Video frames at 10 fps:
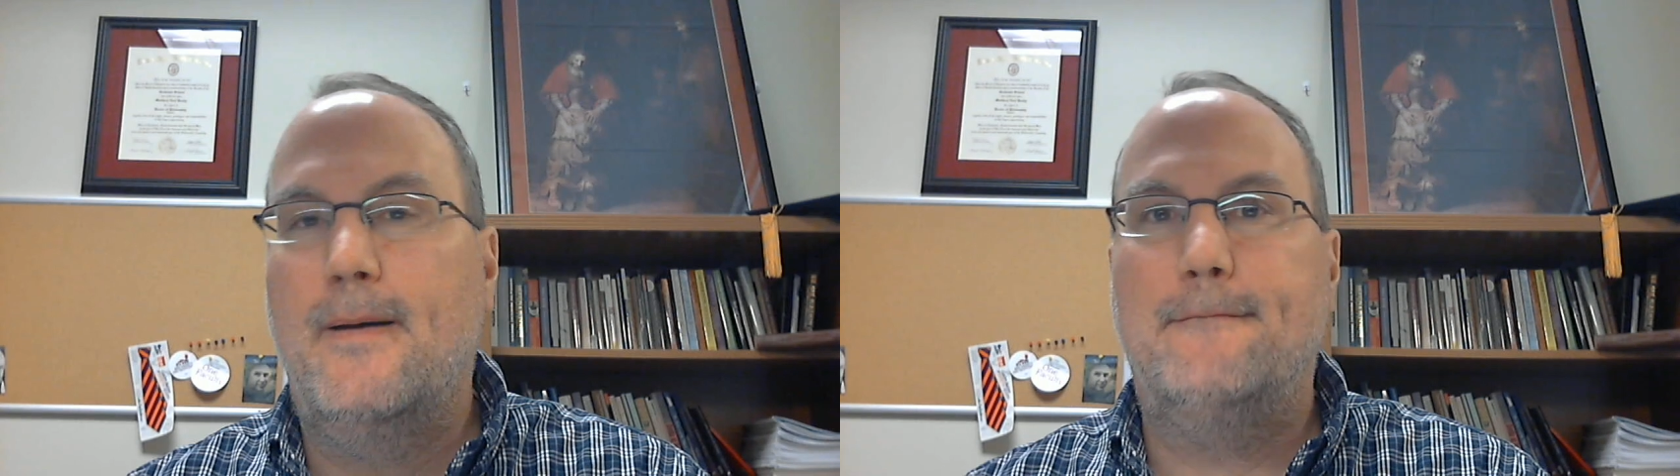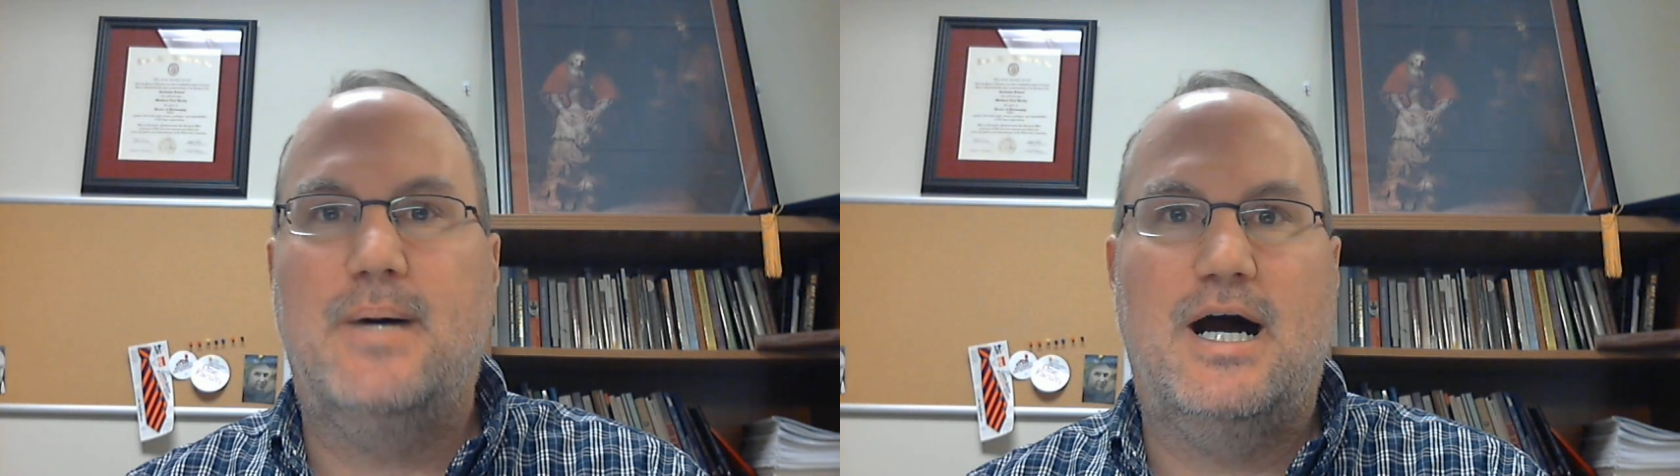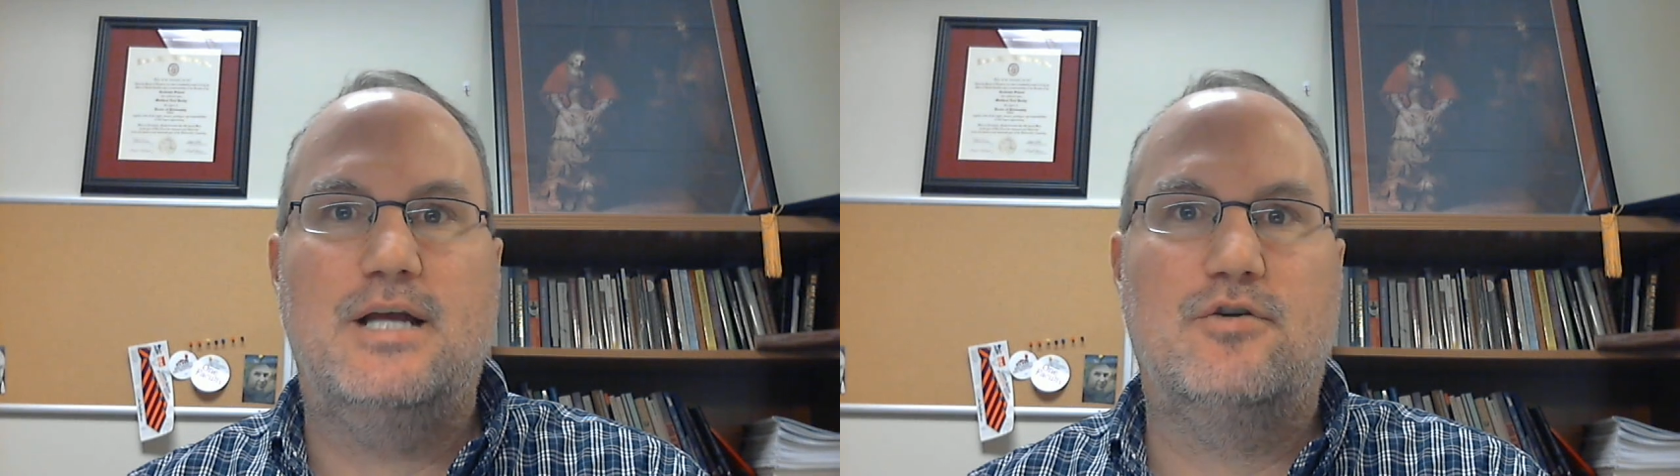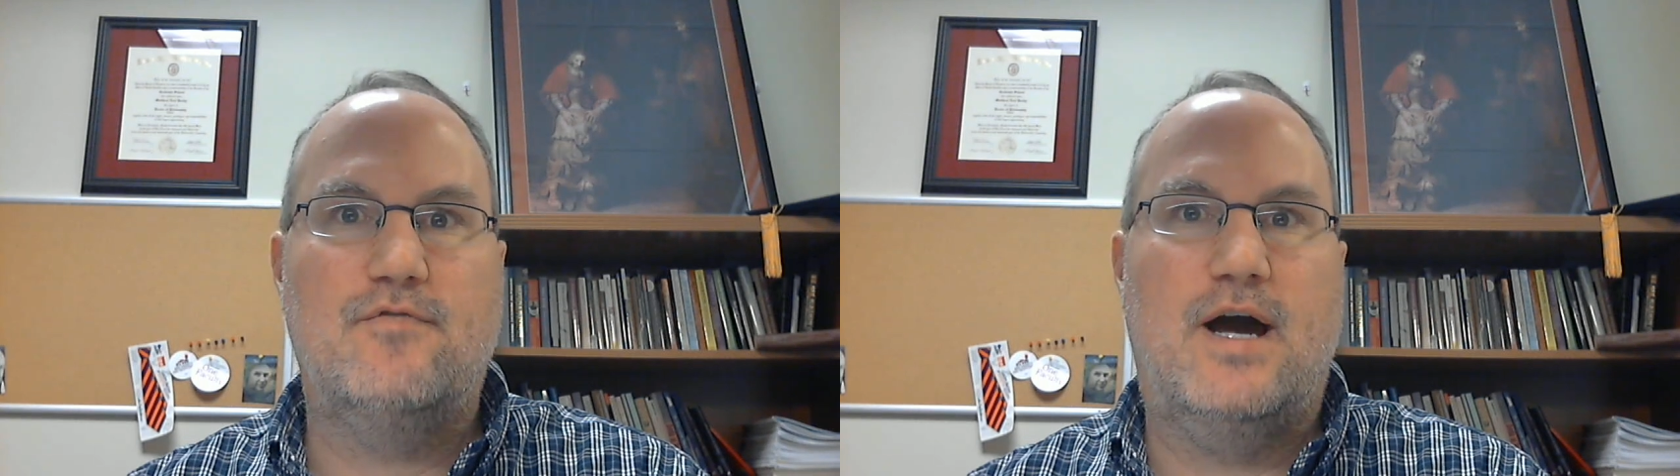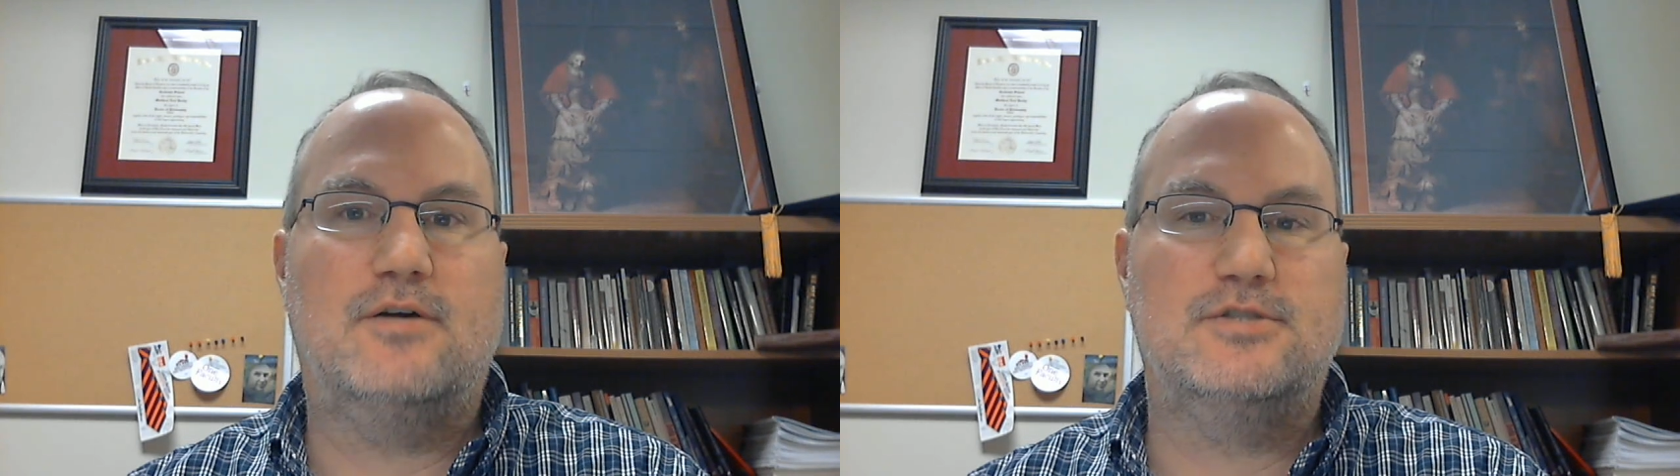by your
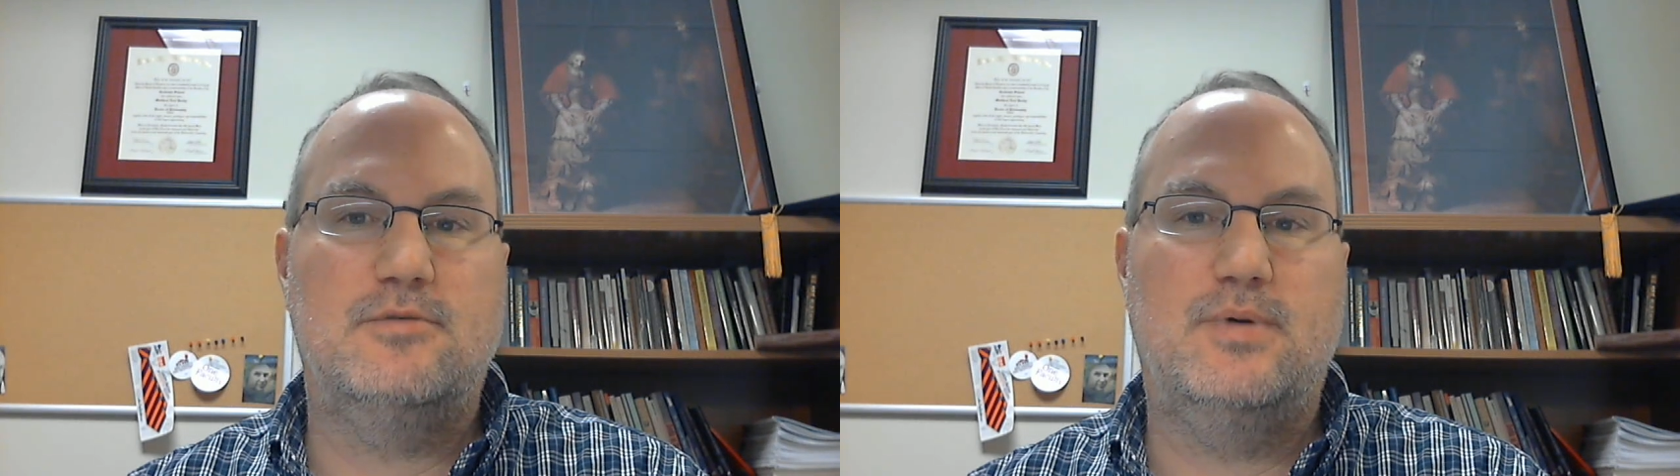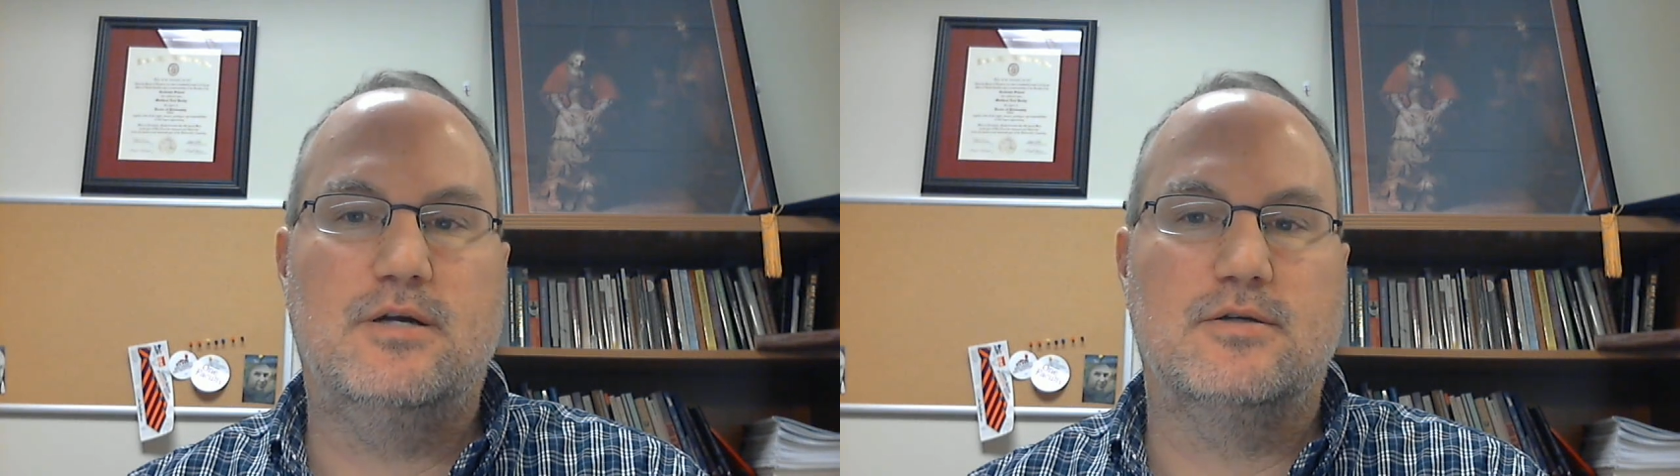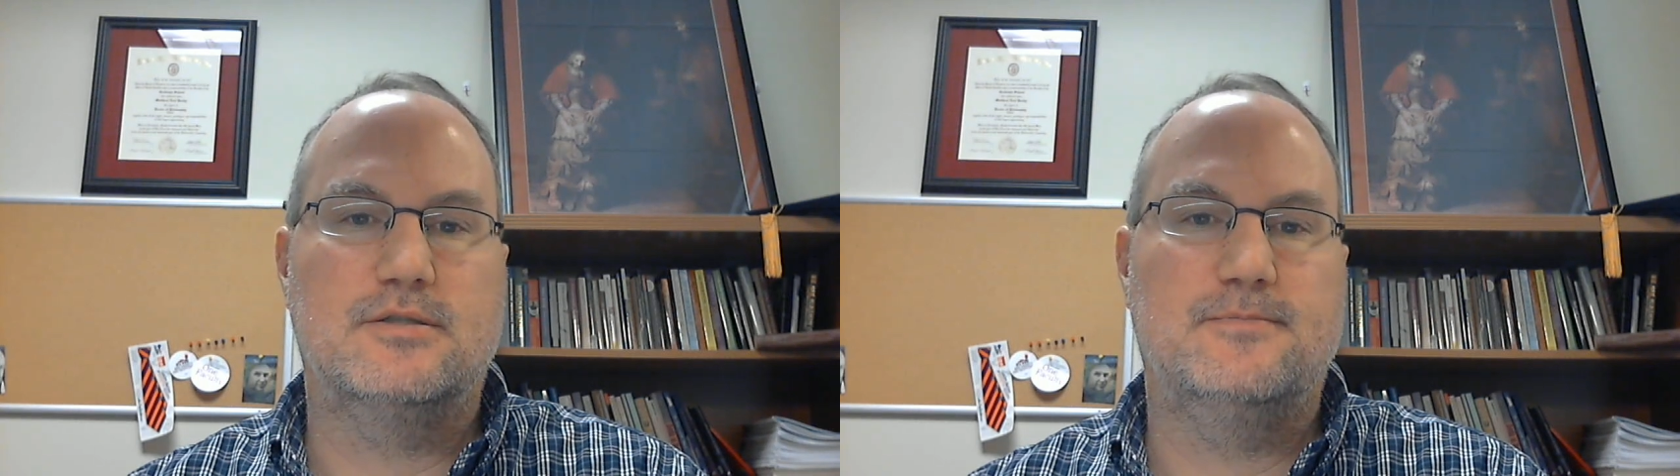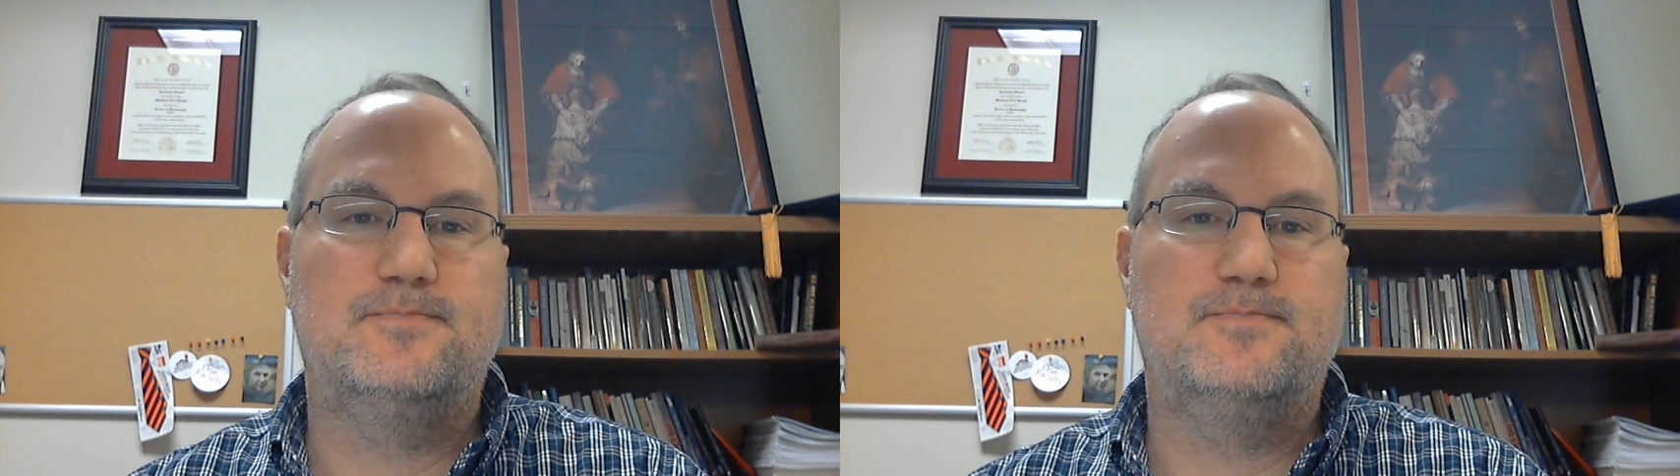faculty peers.